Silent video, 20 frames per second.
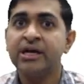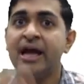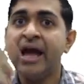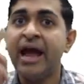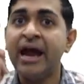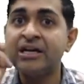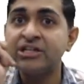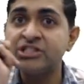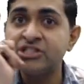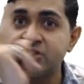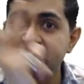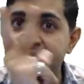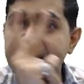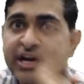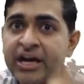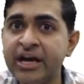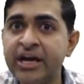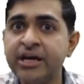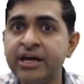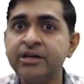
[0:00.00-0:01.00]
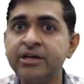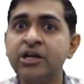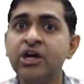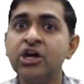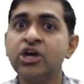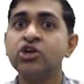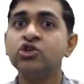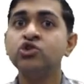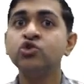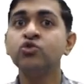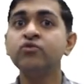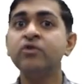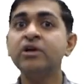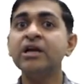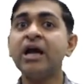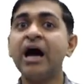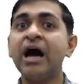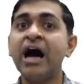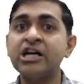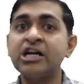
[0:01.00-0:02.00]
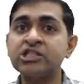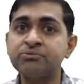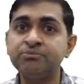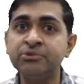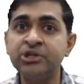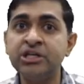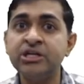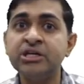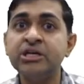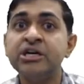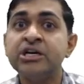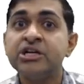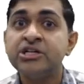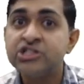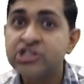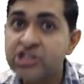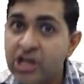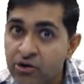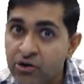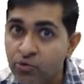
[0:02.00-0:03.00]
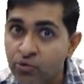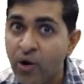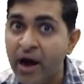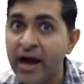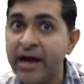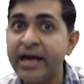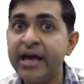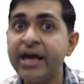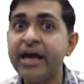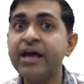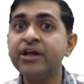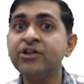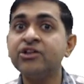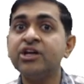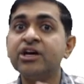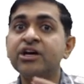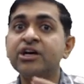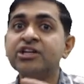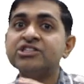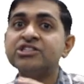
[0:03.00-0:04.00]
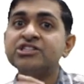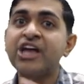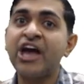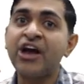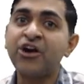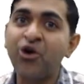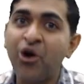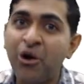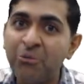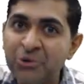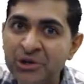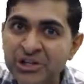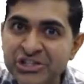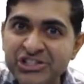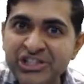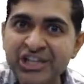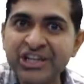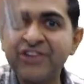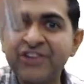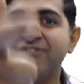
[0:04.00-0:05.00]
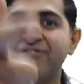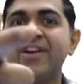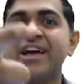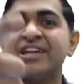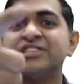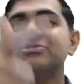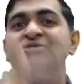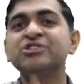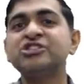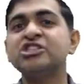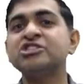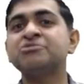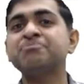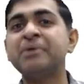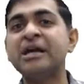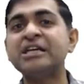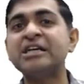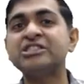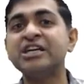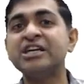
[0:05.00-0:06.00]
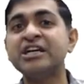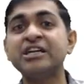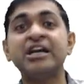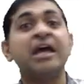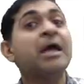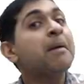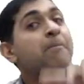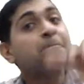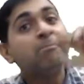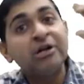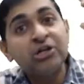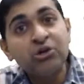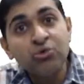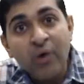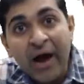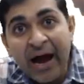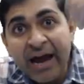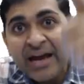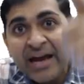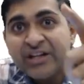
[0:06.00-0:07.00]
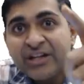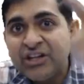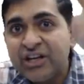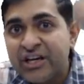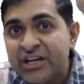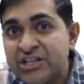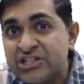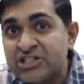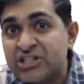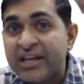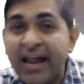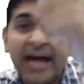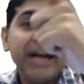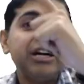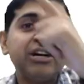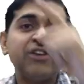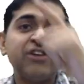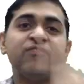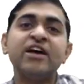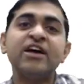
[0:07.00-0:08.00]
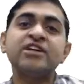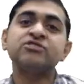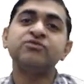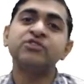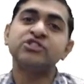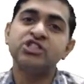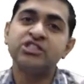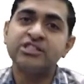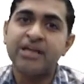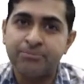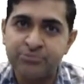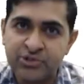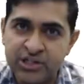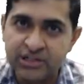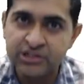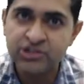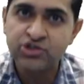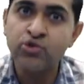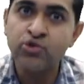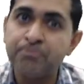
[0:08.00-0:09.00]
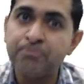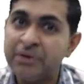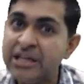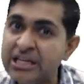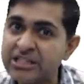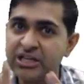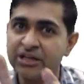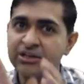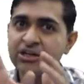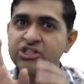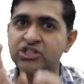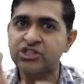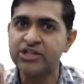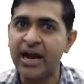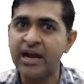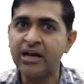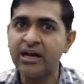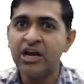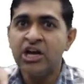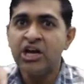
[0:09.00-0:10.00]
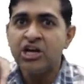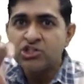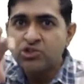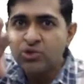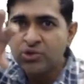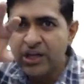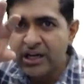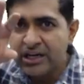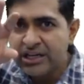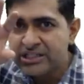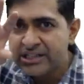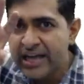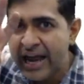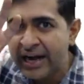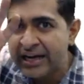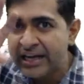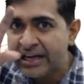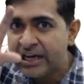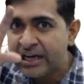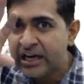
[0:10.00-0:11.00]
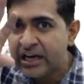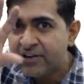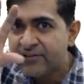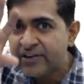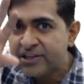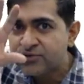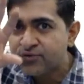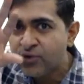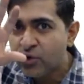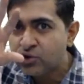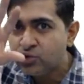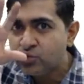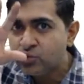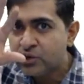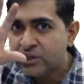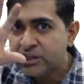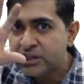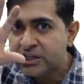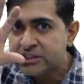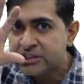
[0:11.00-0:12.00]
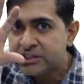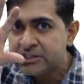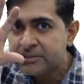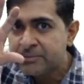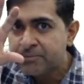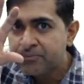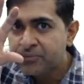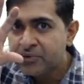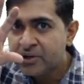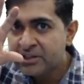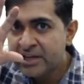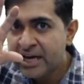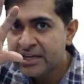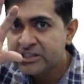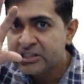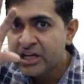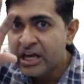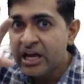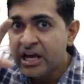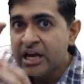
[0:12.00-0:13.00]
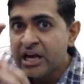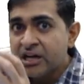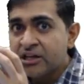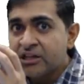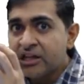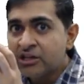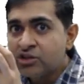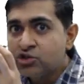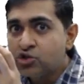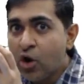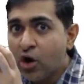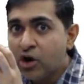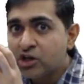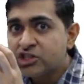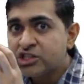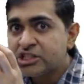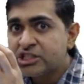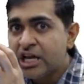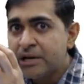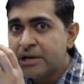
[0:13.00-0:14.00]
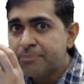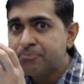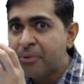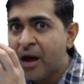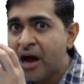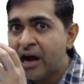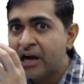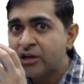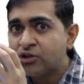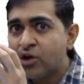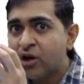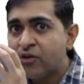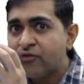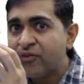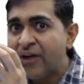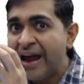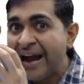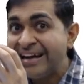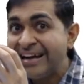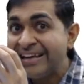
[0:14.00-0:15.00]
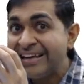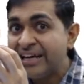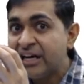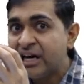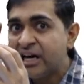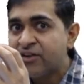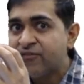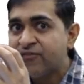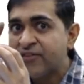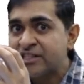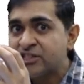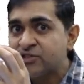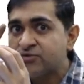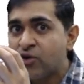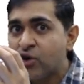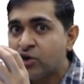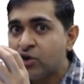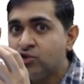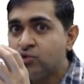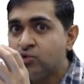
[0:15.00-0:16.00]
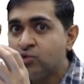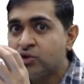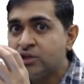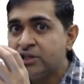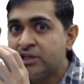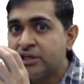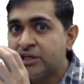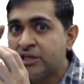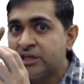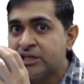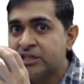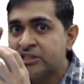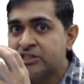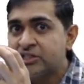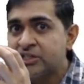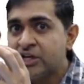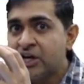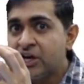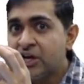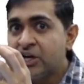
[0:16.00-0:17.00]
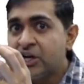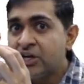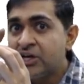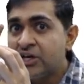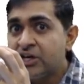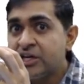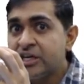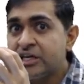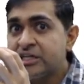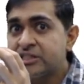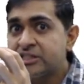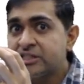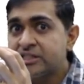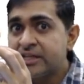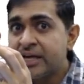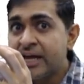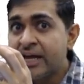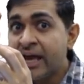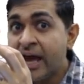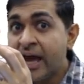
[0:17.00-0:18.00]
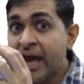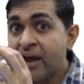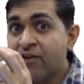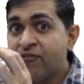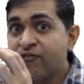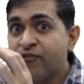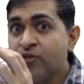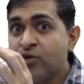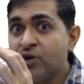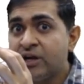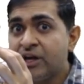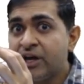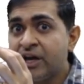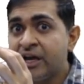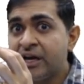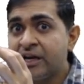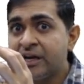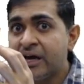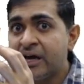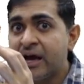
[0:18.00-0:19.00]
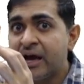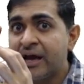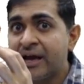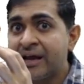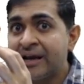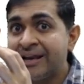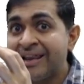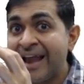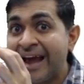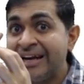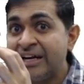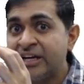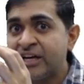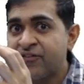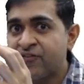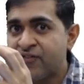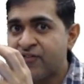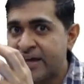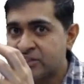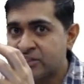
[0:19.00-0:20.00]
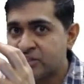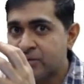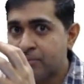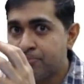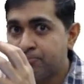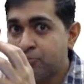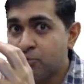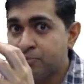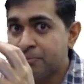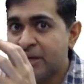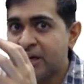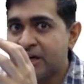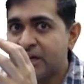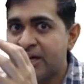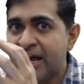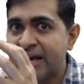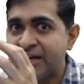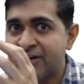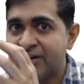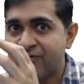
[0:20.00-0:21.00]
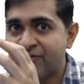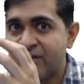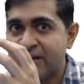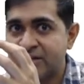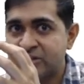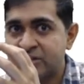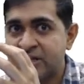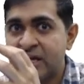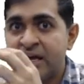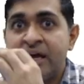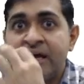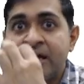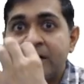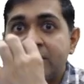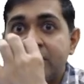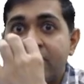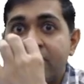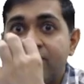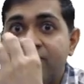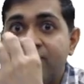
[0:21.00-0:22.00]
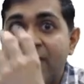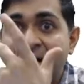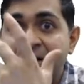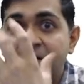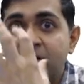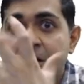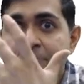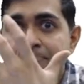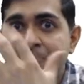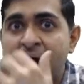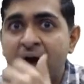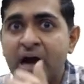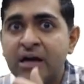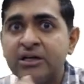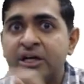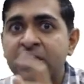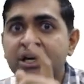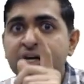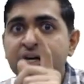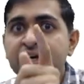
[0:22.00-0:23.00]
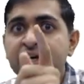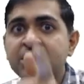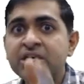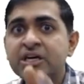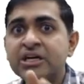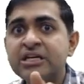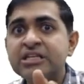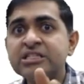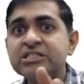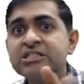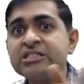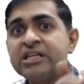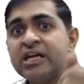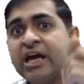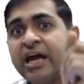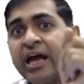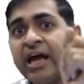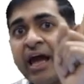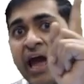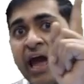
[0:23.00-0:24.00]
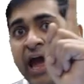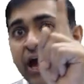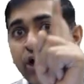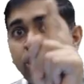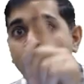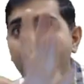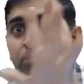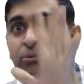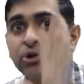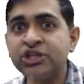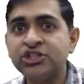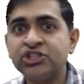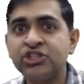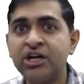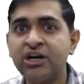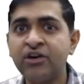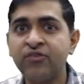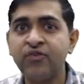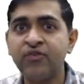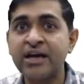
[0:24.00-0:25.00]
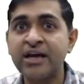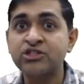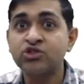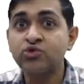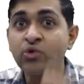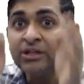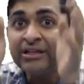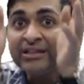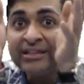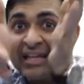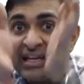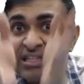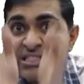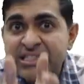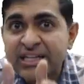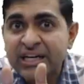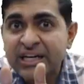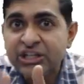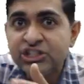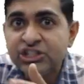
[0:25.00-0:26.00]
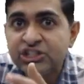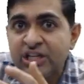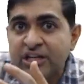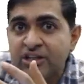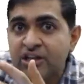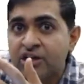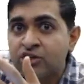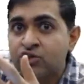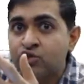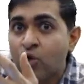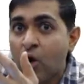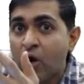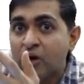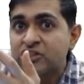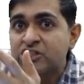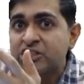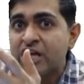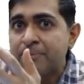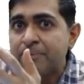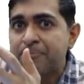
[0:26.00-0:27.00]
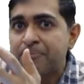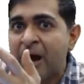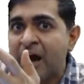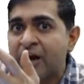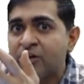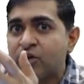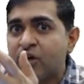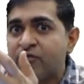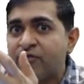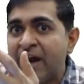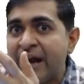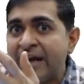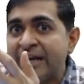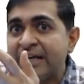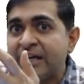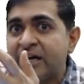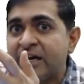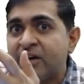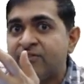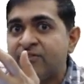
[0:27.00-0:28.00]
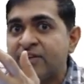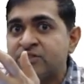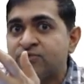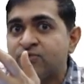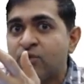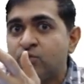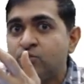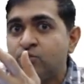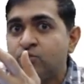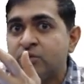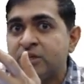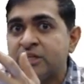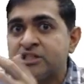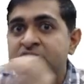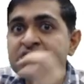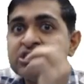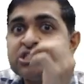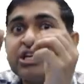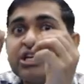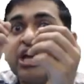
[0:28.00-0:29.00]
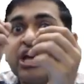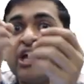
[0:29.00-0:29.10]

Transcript: and second you will ask me, sir, why there is accommodation reflex which is present but why there is light reflex which is absent. So please understand, so there is Edinger-Westphal nucleus. Yes, the dorsal part of Edinger-Westphal nucleus is helpful in light reflex, pupillary light reflex. The ventral part is accommodation reflex. So in this condition, the dorsal part of Edinger-Westphal nucleus is